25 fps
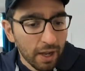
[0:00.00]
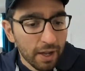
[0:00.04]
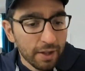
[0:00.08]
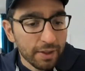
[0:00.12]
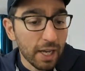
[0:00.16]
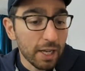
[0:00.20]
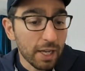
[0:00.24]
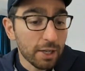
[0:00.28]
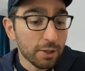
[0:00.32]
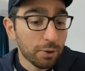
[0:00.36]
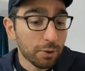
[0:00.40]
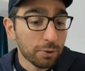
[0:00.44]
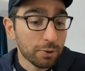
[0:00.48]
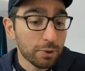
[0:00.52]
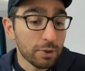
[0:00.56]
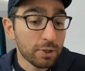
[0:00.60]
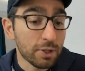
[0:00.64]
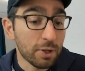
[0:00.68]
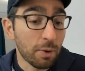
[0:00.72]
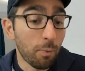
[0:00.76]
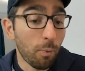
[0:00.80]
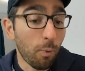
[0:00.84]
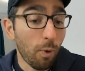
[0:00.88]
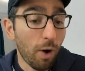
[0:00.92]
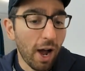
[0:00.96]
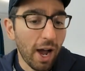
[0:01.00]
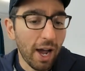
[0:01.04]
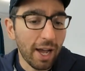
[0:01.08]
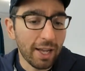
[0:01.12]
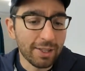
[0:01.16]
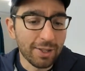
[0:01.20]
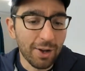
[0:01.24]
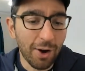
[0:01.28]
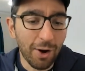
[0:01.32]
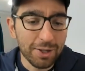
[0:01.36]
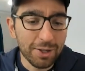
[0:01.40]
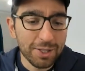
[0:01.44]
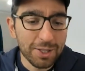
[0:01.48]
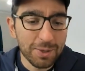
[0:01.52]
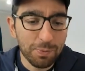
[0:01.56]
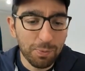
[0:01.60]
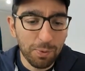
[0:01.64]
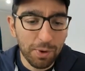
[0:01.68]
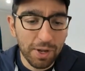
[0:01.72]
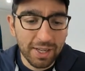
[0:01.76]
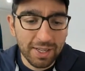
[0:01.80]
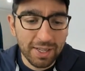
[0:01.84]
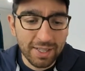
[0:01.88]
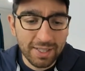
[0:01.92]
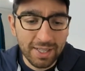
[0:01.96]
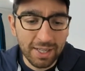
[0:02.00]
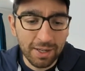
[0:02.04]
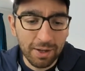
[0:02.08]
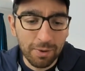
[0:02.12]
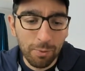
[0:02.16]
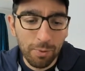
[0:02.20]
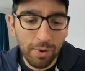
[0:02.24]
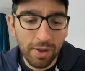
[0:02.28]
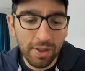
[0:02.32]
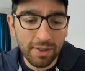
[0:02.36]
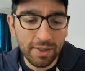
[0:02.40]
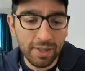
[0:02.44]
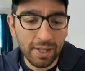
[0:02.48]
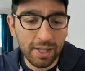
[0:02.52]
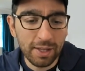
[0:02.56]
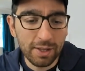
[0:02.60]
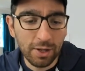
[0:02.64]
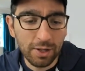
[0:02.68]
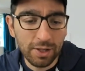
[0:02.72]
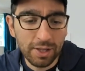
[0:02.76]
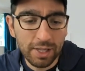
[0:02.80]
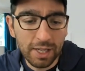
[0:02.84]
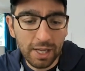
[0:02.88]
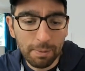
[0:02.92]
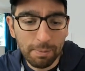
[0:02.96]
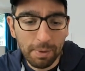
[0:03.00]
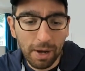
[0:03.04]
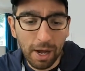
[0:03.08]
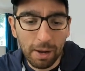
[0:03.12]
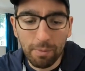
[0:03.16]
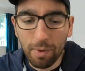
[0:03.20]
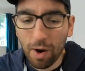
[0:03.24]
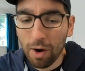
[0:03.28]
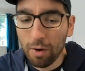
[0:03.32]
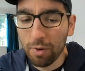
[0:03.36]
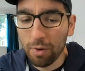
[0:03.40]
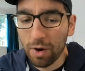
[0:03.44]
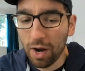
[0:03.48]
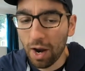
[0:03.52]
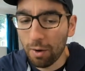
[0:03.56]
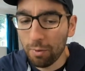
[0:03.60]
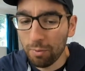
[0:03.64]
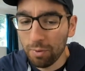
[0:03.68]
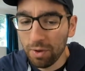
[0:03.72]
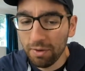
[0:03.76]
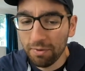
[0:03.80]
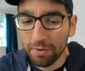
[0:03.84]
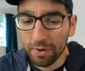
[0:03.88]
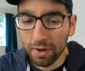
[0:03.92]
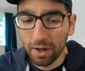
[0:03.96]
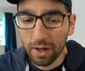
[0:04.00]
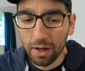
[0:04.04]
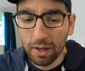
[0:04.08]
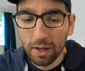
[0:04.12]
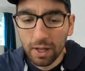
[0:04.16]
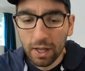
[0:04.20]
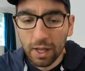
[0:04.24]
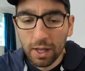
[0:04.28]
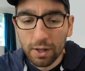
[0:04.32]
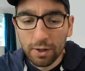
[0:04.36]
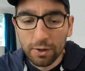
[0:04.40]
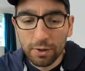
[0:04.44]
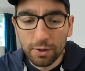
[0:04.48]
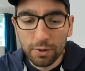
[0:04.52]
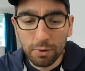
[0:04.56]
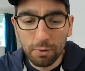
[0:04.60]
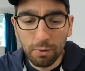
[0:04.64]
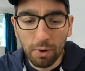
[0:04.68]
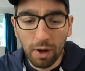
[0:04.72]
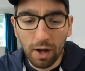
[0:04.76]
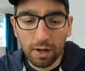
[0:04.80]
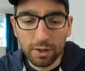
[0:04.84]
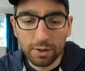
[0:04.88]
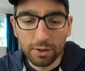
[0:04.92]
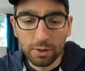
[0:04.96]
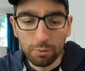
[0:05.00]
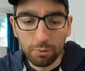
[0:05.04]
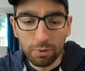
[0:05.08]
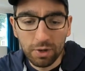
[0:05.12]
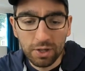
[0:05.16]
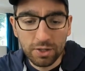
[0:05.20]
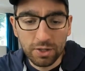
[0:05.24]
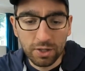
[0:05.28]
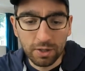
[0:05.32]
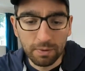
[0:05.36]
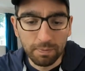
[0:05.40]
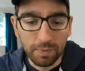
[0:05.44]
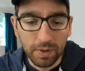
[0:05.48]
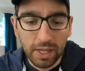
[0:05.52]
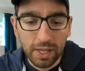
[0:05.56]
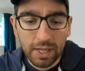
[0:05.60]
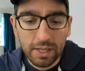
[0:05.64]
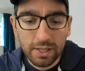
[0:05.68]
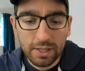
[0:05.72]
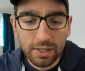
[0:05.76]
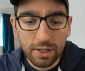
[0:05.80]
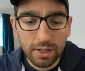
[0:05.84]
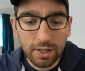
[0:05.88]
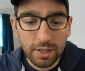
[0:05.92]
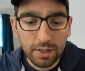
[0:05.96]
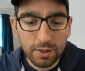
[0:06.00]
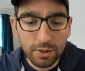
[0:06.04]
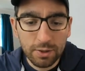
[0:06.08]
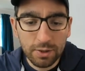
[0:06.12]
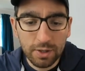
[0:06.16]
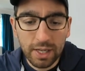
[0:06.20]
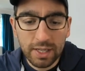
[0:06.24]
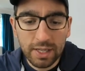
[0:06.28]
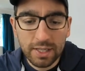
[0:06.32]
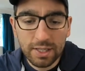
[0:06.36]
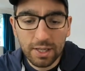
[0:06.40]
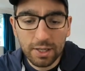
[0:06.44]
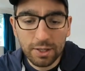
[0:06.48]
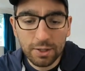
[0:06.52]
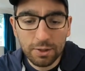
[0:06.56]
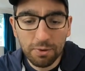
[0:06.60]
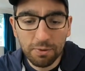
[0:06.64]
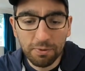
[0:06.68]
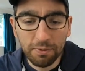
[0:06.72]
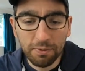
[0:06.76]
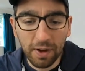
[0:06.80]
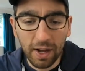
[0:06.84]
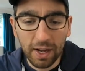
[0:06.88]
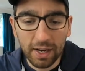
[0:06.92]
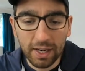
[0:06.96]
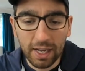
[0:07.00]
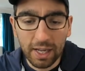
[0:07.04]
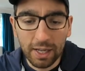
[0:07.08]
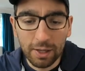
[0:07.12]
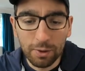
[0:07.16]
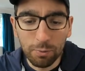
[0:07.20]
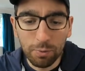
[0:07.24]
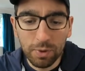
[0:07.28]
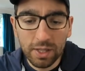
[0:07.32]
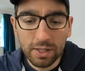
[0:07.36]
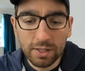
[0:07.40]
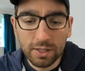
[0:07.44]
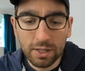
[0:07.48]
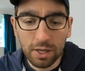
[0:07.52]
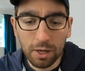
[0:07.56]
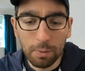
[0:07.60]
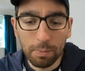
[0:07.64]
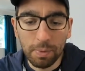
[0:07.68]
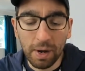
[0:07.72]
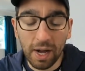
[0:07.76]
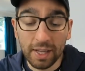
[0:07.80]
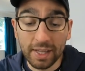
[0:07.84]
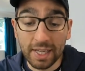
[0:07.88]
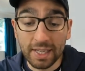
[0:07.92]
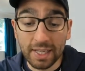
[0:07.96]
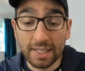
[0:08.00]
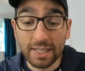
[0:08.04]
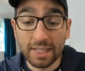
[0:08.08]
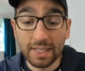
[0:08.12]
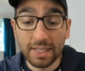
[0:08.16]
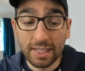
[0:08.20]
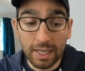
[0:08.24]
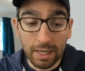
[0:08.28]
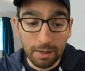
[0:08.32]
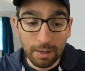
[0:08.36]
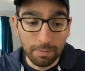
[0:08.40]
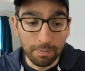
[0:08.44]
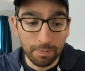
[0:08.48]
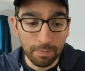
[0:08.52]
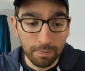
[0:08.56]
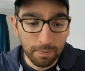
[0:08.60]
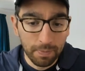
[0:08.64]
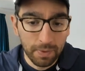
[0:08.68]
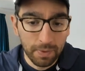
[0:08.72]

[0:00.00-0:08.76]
There is also some wild hot springs within the nearby Maruia River throughout the region, easiest to find in winter by their steam.